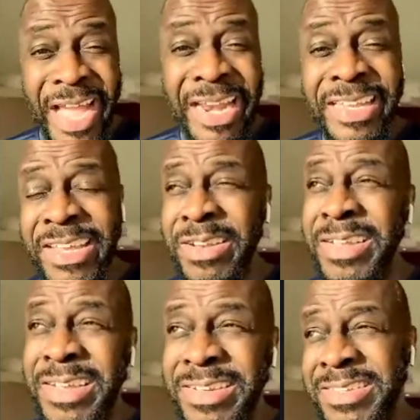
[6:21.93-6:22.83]
I get it
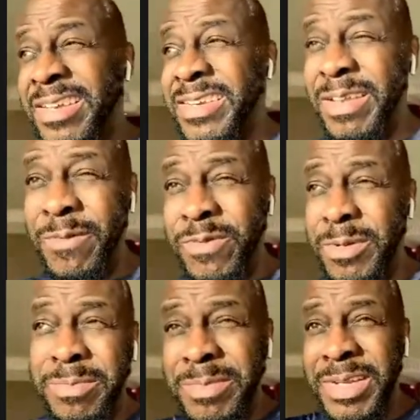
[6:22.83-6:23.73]
Sunday
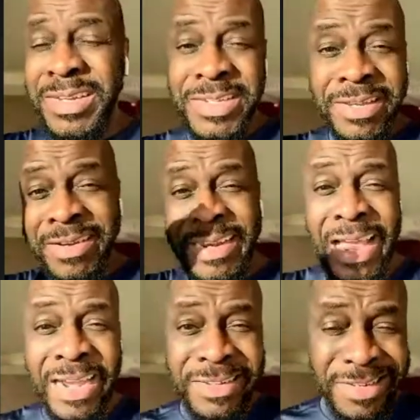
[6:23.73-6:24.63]
from 10
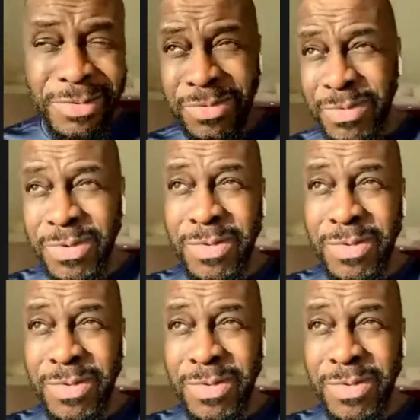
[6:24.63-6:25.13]
o'clock to